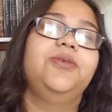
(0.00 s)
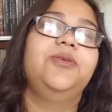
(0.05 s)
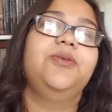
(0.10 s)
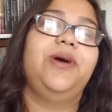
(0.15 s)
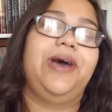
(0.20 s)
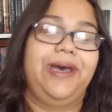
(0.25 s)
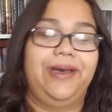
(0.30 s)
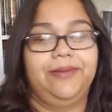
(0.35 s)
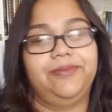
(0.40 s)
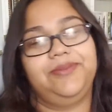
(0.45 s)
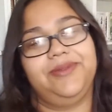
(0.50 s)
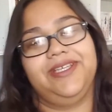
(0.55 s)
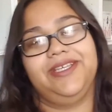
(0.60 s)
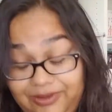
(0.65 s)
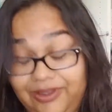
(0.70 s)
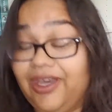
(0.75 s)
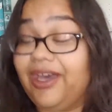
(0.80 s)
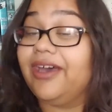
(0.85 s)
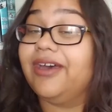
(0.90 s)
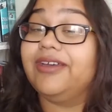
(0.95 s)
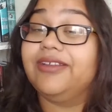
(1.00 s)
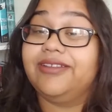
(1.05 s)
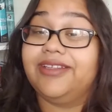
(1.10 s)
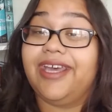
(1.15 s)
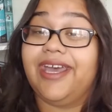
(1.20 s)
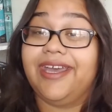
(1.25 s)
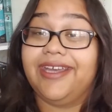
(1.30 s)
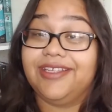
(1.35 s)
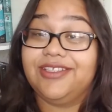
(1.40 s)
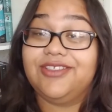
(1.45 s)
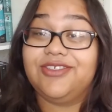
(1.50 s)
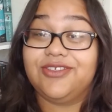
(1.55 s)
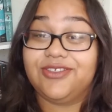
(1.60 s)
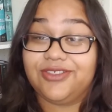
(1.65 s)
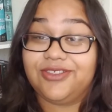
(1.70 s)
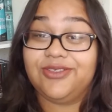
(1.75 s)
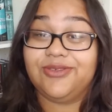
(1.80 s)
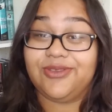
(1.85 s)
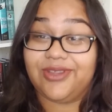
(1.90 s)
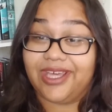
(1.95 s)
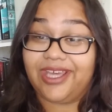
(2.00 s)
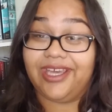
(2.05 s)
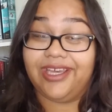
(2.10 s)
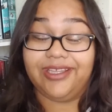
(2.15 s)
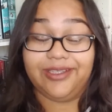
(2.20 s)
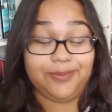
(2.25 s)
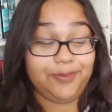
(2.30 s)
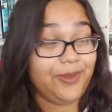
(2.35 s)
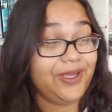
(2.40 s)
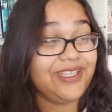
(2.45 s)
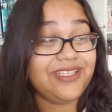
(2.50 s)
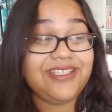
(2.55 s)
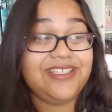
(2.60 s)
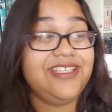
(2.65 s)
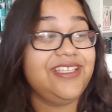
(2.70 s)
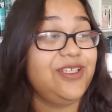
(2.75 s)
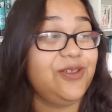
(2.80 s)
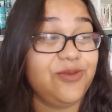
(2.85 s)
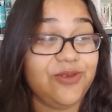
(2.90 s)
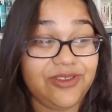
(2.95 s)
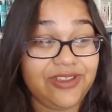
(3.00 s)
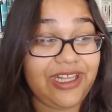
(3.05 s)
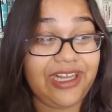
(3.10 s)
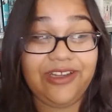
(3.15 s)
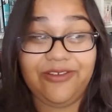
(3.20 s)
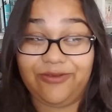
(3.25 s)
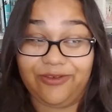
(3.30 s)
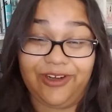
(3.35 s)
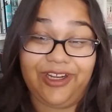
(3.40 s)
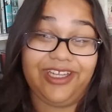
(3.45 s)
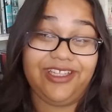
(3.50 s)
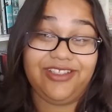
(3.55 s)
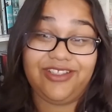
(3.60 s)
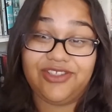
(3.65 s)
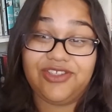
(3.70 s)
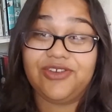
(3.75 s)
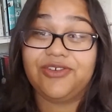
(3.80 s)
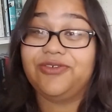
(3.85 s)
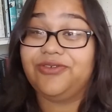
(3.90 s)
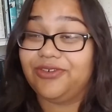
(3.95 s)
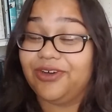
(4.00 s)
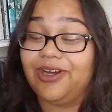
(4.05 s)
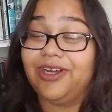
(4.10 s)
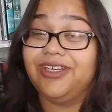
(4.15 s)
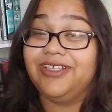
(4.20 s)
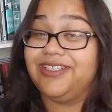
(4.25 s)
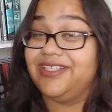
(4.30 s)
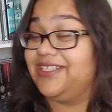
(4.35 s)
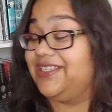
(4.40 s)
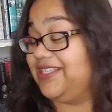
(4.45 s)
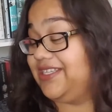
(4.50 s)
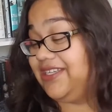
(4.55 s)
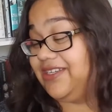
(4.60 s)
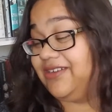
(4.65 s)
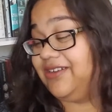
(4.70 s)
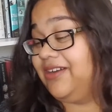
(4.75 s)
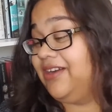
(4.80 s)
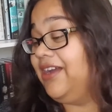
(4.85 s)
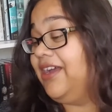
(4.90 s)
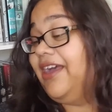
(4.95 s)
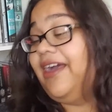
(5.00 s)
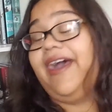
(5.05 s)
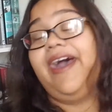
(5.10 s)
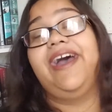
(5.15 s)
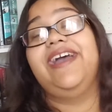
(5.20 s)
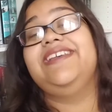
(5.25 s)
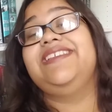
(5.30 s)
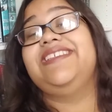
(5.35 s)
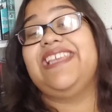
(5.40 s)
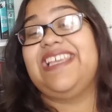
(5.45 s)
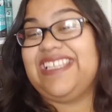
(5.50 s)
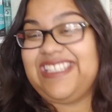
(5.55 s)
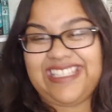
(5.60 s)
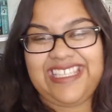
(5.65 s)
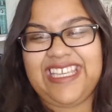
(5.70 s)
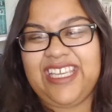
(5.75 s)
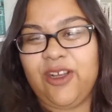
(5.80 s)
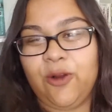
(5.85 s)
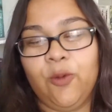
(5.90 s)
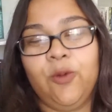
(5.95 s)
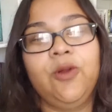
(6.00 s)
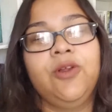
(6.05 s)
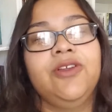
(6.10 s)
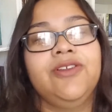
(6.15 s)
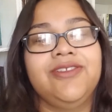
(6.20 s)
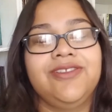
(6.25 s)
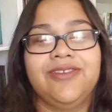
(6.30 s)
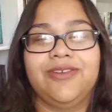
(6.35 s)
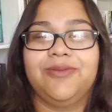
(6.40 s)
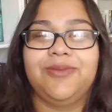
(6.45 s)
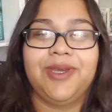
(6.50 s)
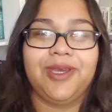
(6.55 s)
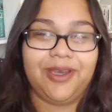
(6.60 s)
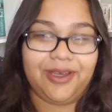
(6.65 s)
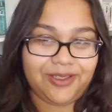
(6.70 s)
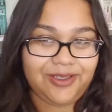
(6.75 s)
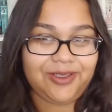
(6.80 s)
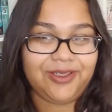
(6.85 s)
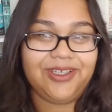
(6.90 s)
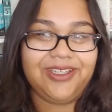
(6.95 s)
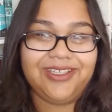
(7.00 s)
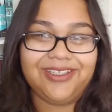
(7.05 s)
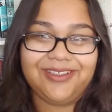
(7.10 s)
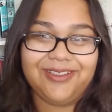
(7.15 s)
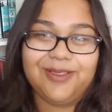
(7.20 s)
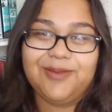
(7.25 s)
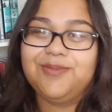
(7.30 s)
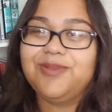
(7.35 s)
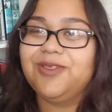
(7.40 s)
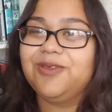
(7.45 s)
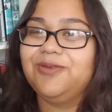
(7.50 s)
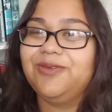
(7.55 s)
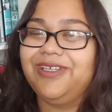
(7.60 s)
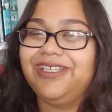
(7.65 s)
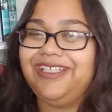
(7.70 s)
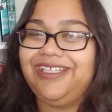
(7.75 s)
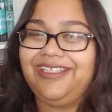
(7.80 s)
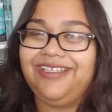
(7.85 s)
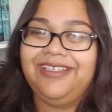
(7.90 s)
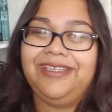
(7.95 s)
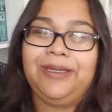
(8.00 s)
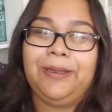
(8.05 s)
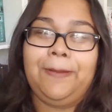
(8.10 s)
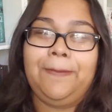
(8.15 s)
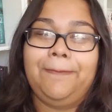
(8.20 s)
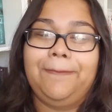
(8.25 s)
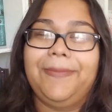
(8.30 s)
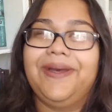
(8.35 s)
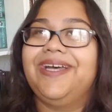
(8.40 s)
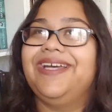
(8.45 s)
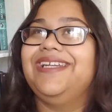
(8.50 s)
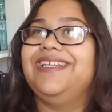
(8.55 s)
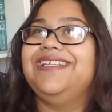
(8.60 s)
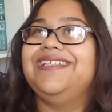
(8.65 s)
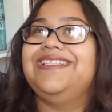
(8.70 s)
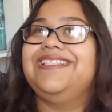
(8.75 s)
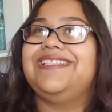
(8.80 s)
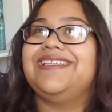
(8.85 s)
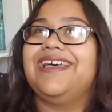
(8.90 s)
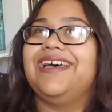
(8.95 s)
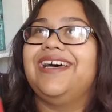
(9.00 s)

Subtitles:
happy. The answer to that, best sequel I've read so far this year, I say sequels, oh my god, you got a glimpse already, but it's